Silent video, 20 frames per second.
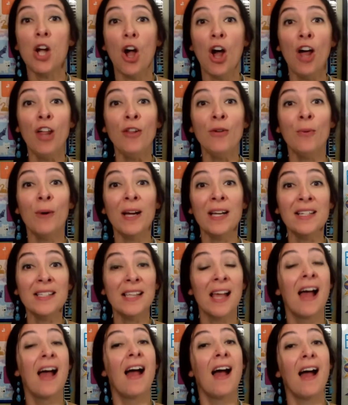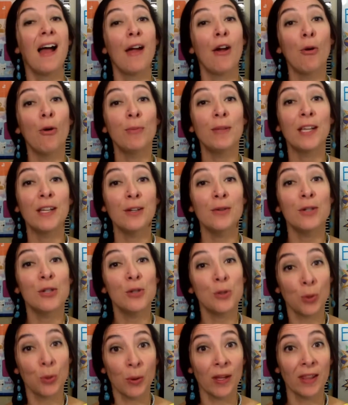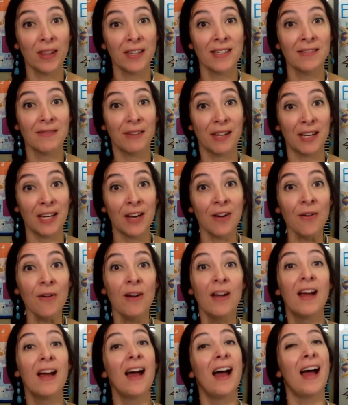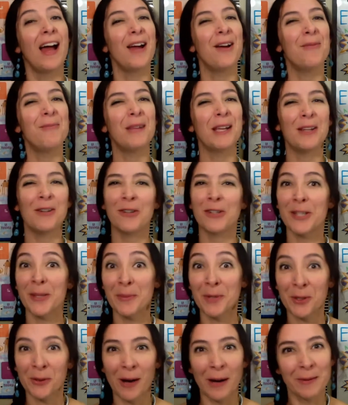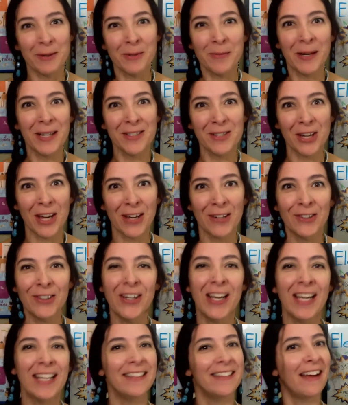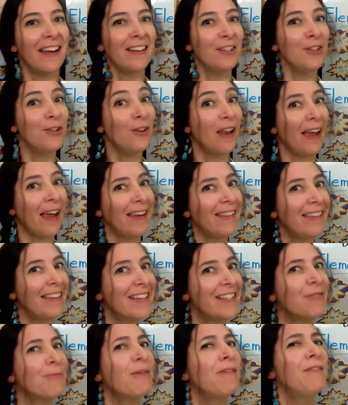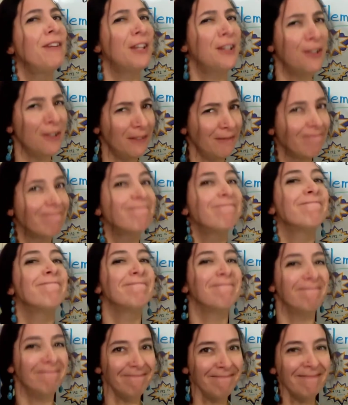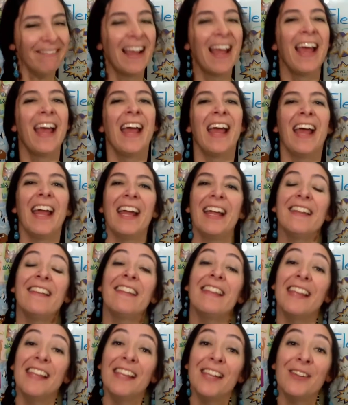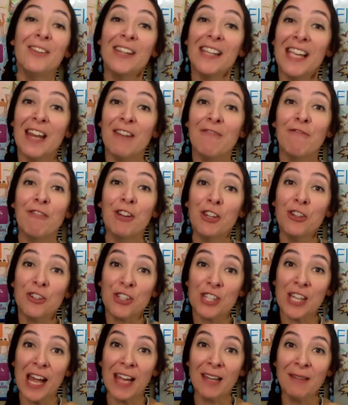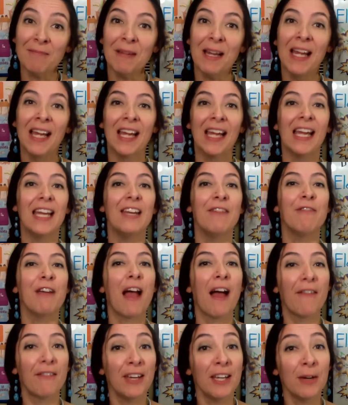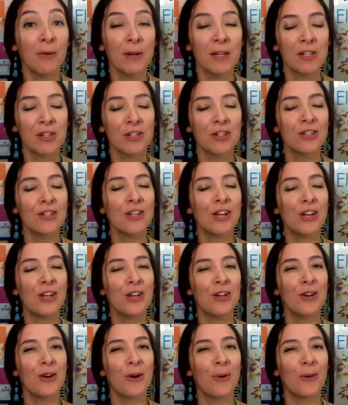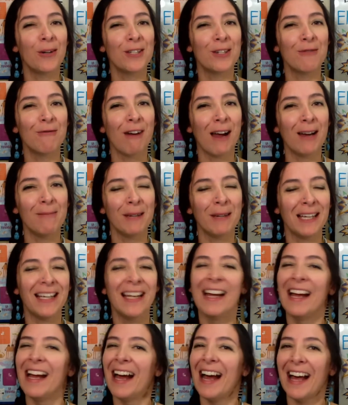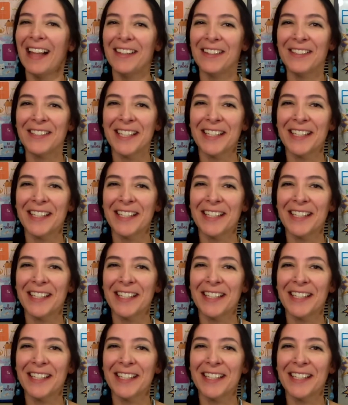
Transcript: Otherwise, I hope that you enjoy this video. I hope that you're subscribed to my channel and that you like this review. And thank you again for your time. And if you have any questions, you know where to find me. Adios,